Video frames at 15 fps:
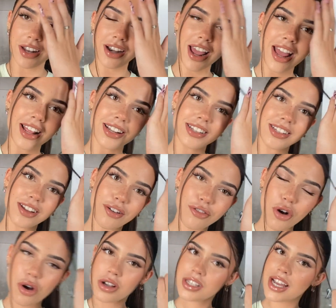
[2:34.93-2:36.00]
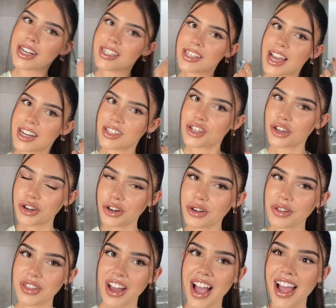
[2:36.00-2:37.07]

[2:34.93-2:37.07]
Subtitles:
And of course I decided to Google that